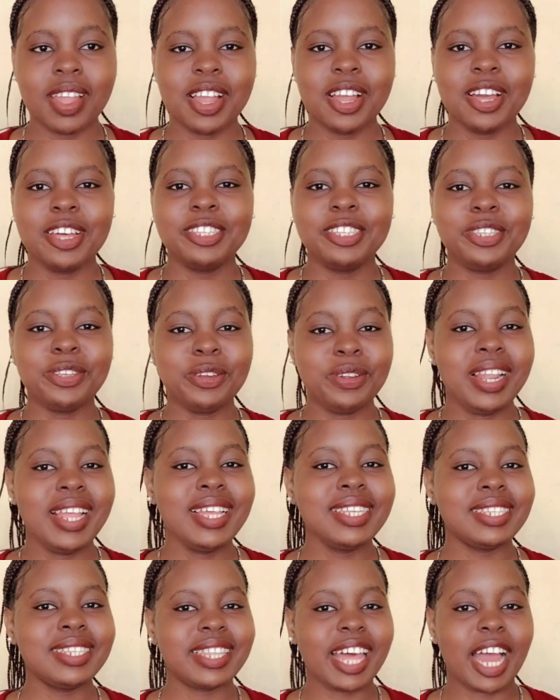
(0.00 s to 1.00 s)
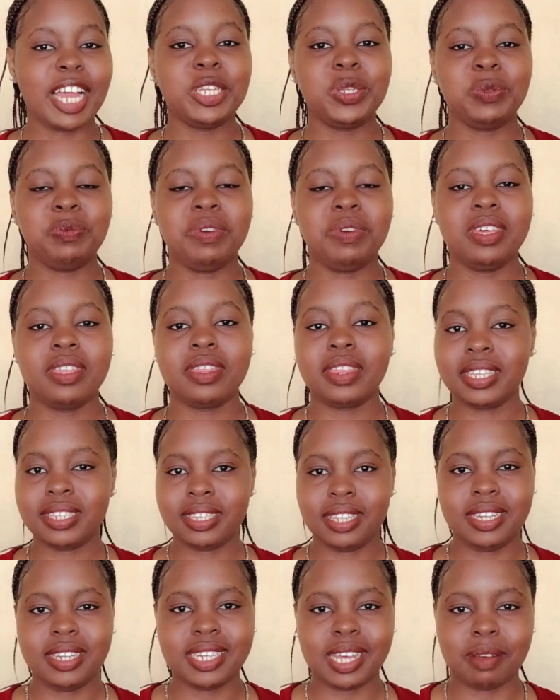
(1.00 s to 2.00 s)
So let's start with the
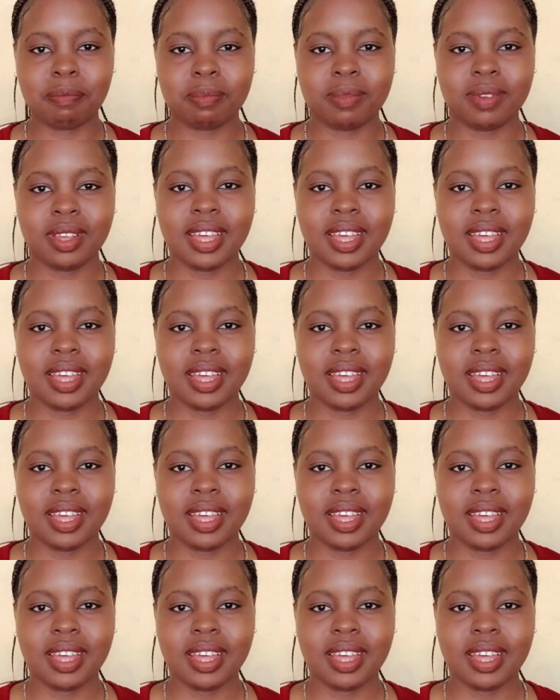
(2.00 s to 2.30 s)
setup.